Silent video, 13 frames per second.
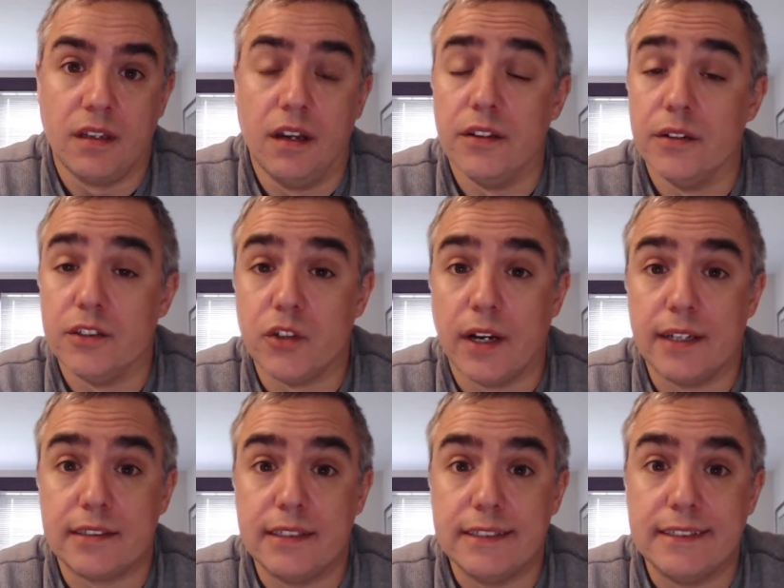other
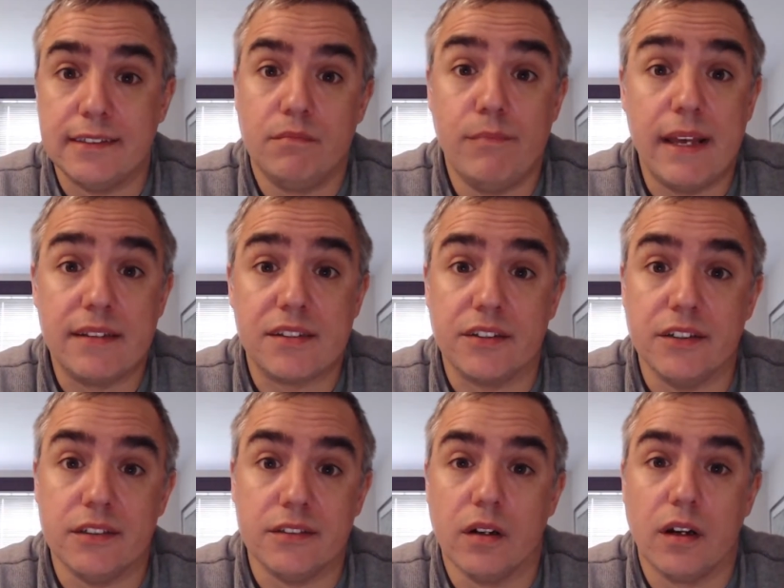atrocities,
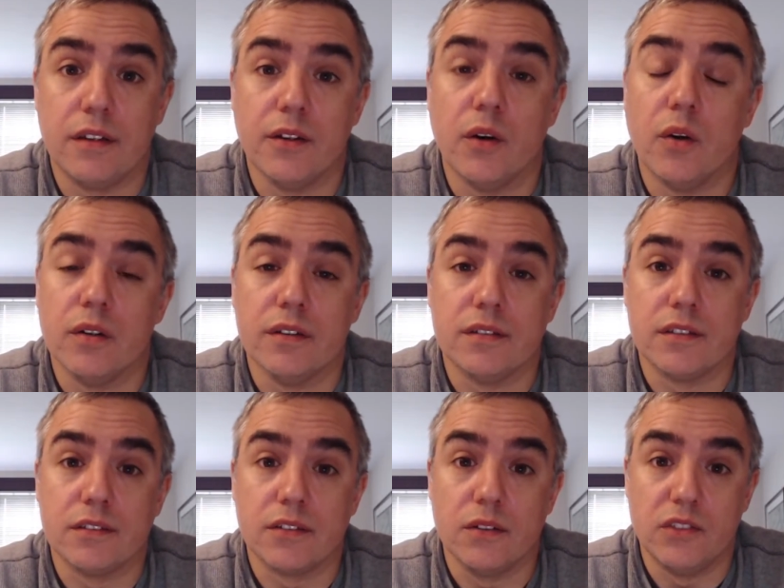massacres, other horrors
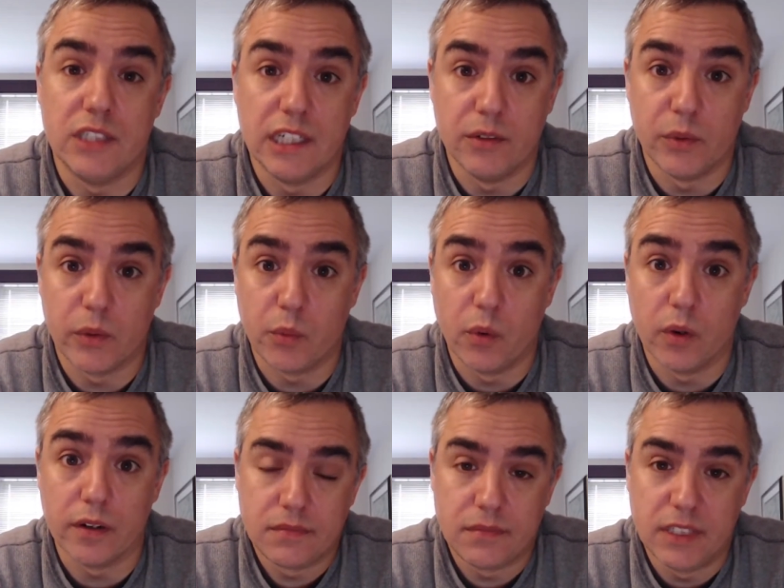associated with
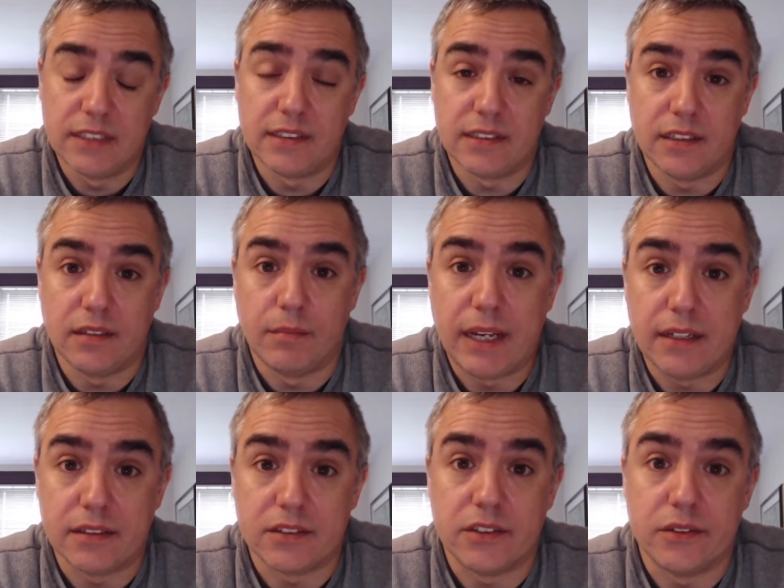war. But it's still a
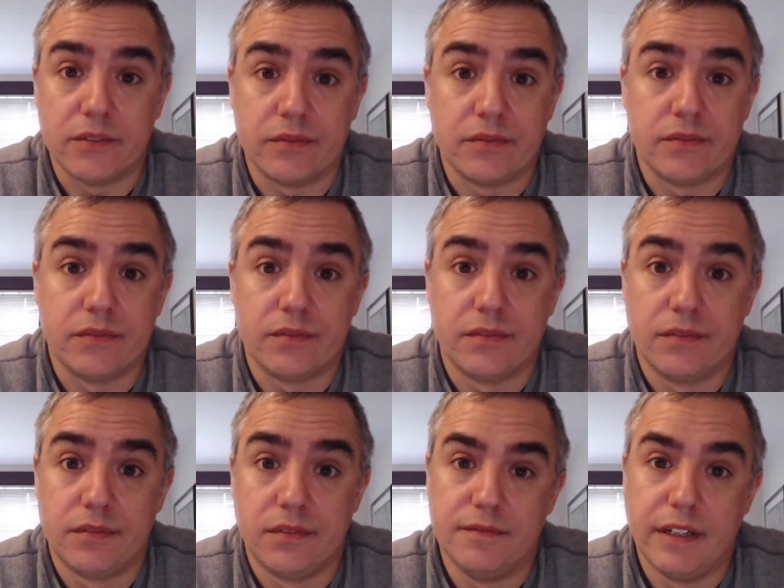milestone.
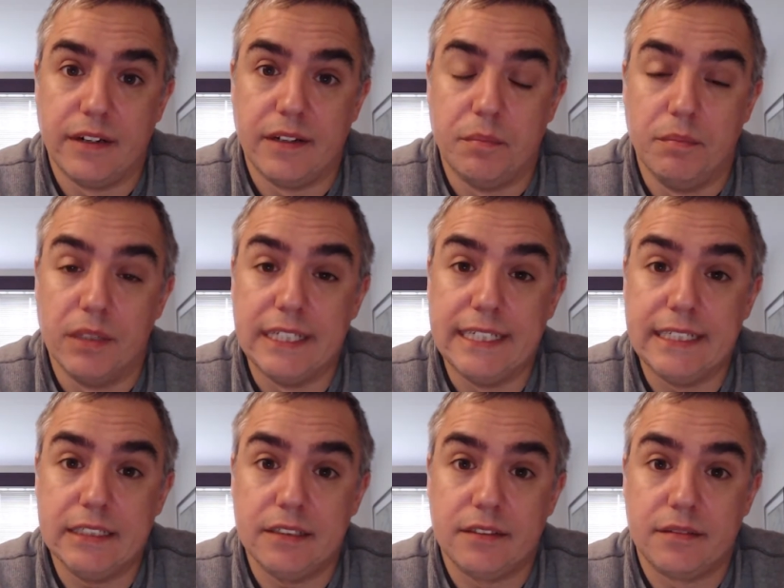Very bleak
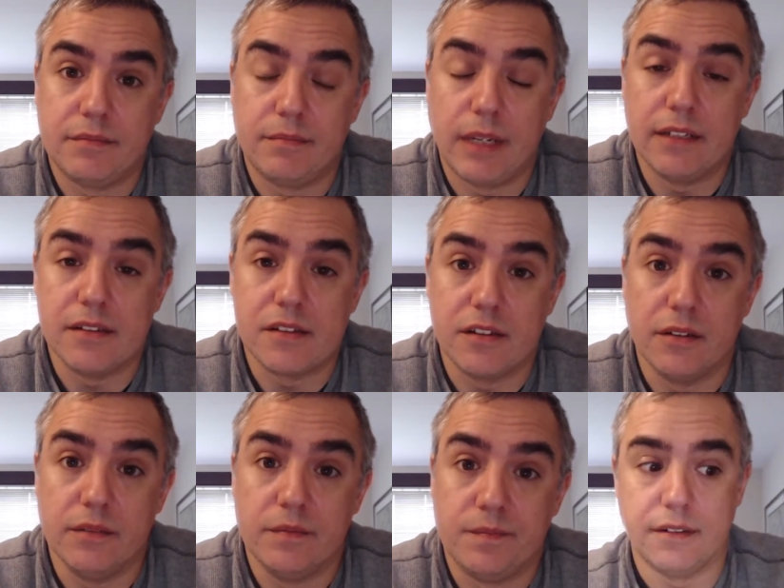
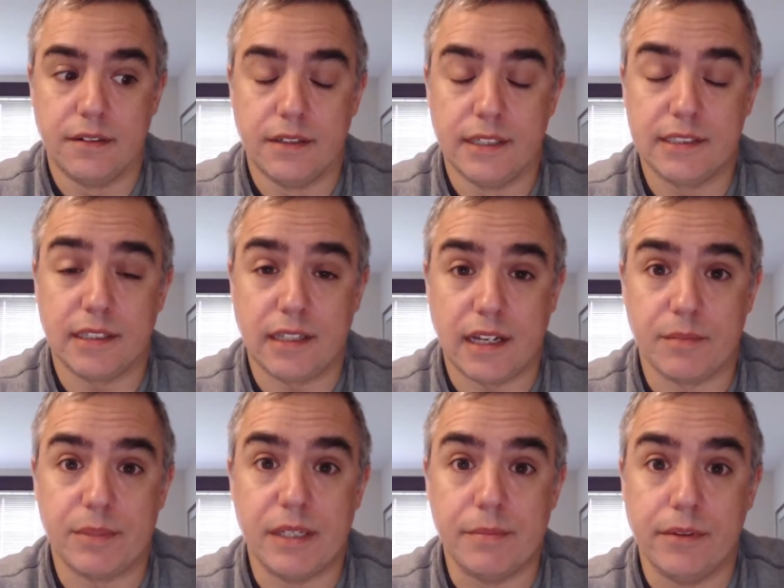milestone. That's a lot of
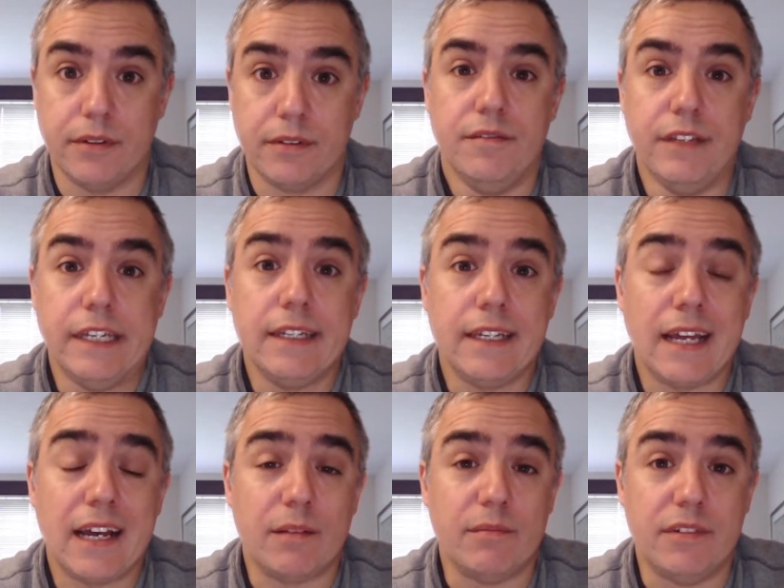people.
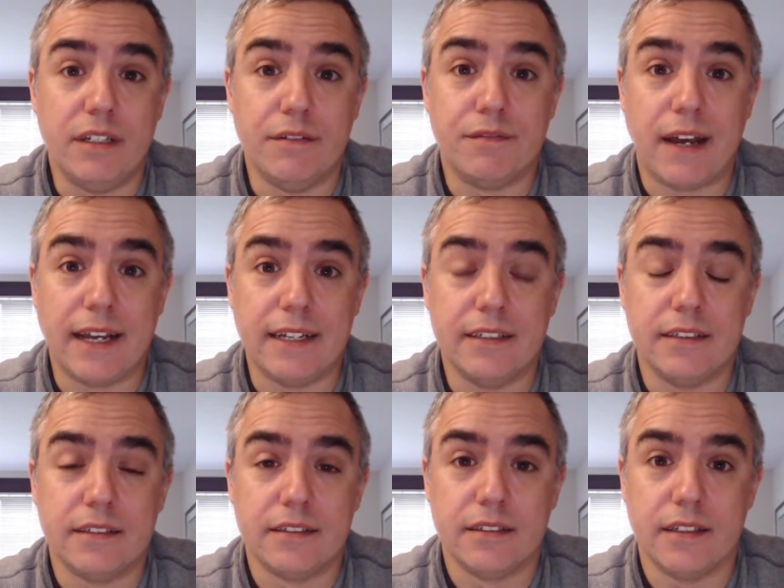Vietnam defined
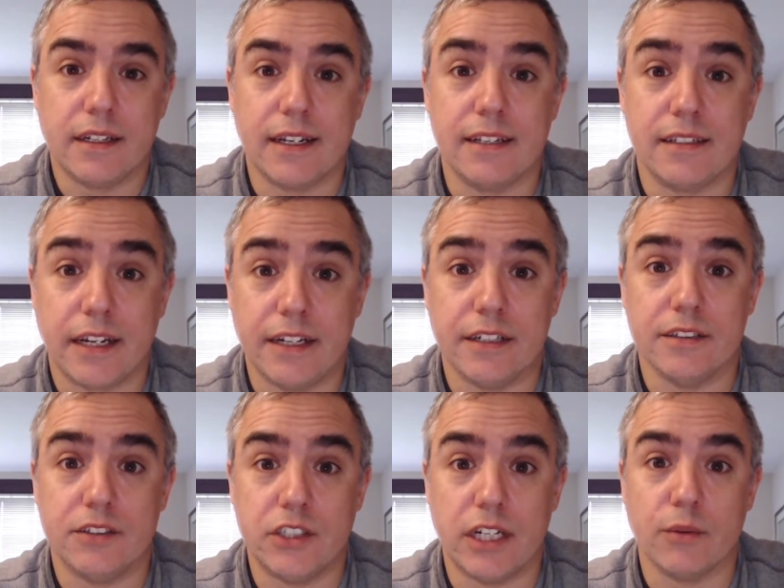an entire
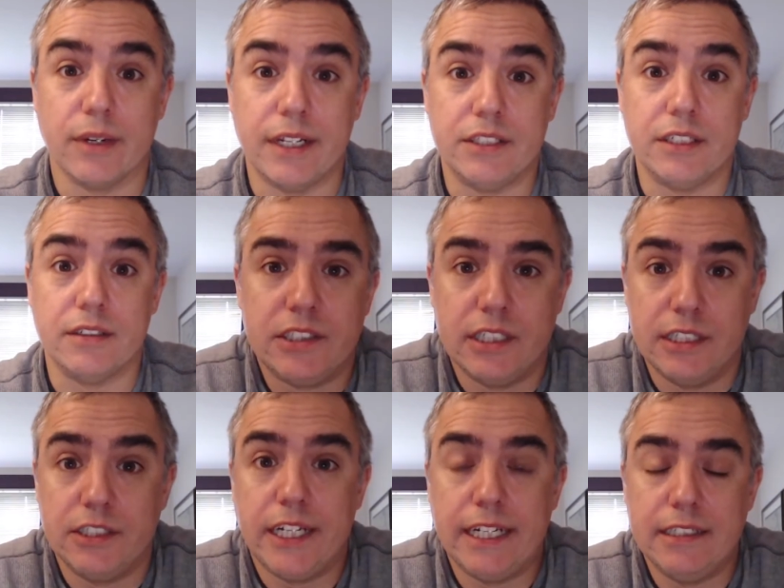generation and
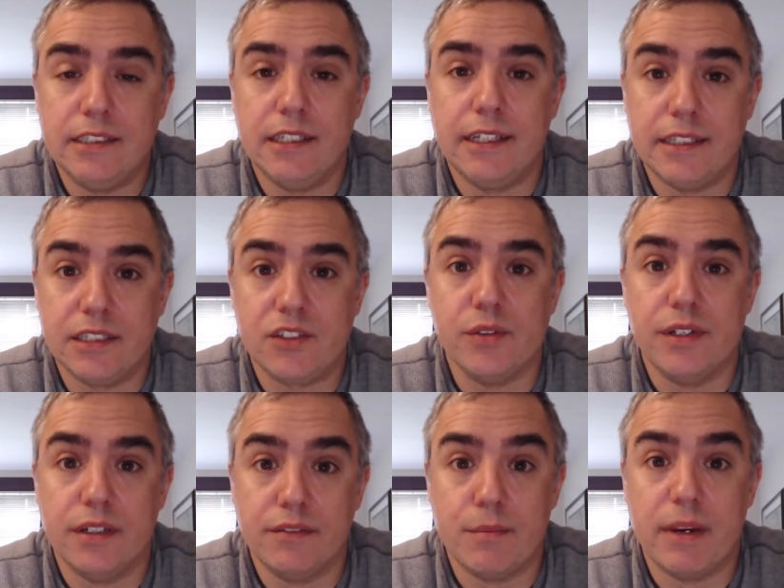changed the history
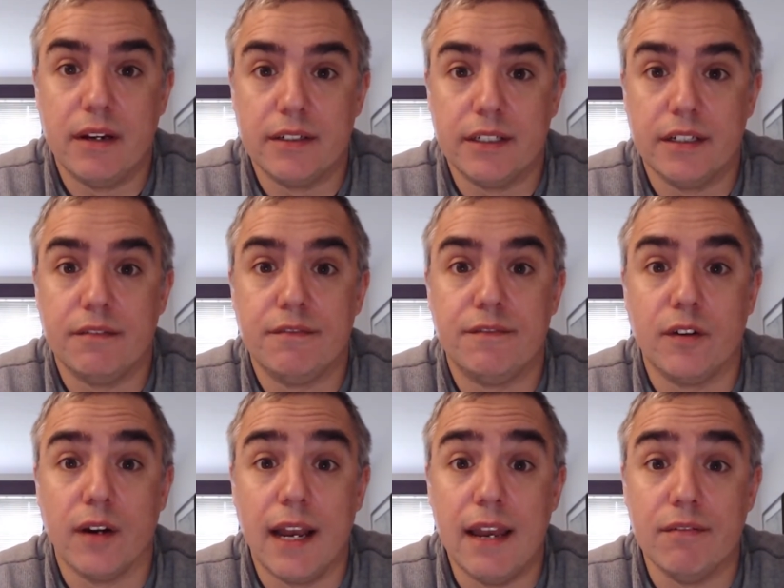of America
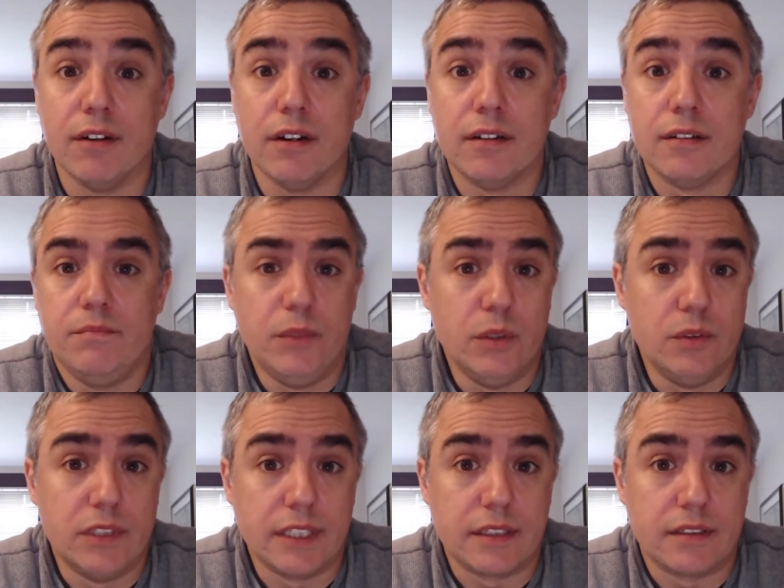forever. Music,